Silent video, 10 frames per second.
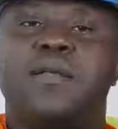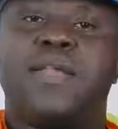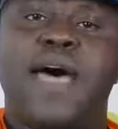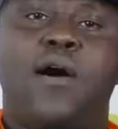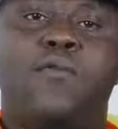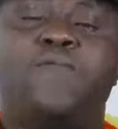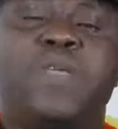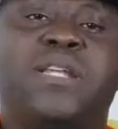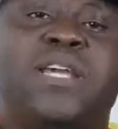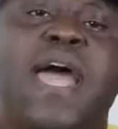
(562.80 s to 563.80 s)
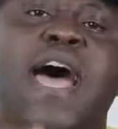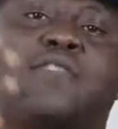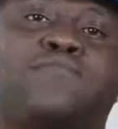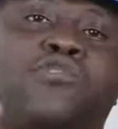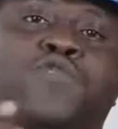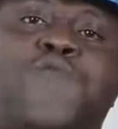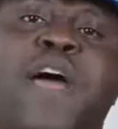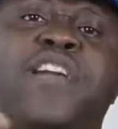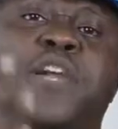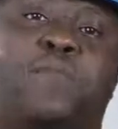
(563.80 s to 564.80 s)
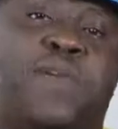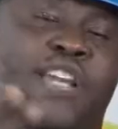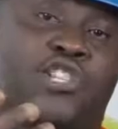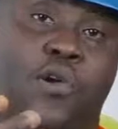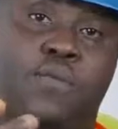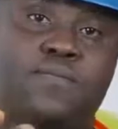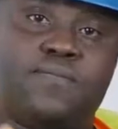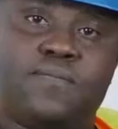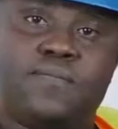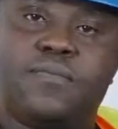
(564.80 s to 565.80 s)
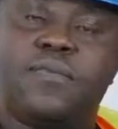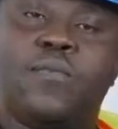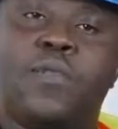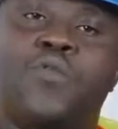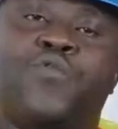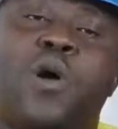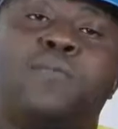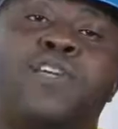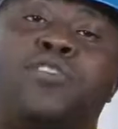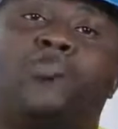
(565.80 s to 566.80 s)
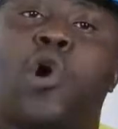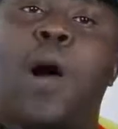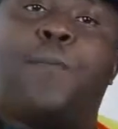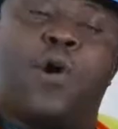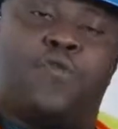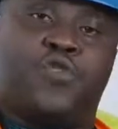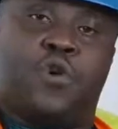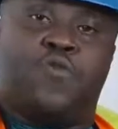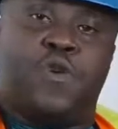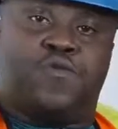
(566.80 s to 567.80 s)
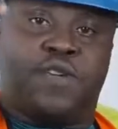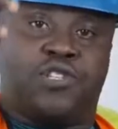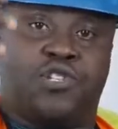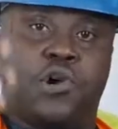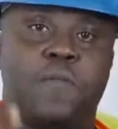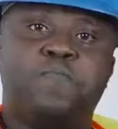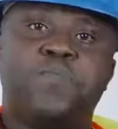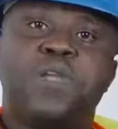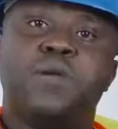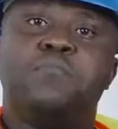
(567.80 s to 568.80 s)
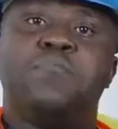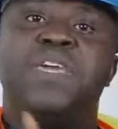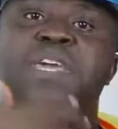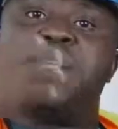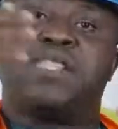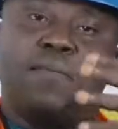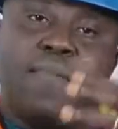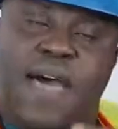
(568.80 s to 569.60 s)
Now, the atmospheric pressure from the top of your fi fixture, be it a